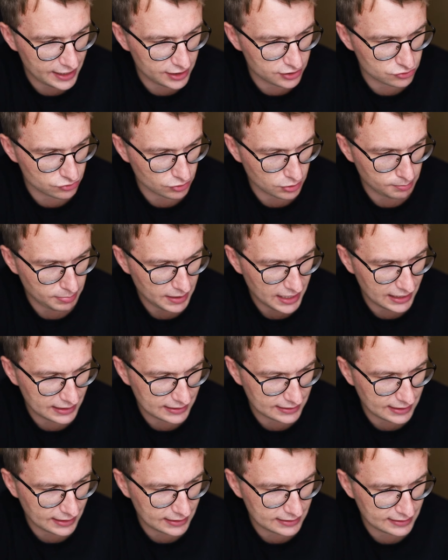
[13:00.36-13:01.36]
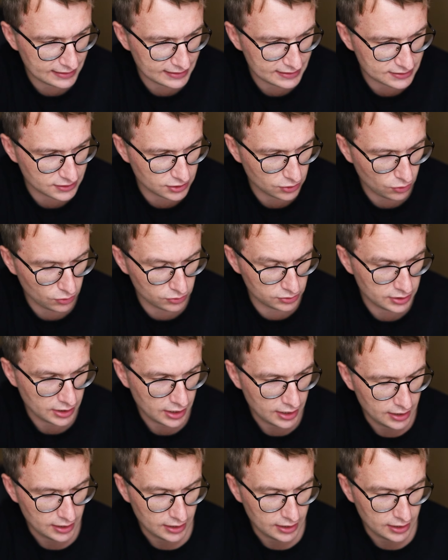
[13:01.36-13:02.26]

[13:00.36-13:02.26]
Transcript: airdrop and then they sold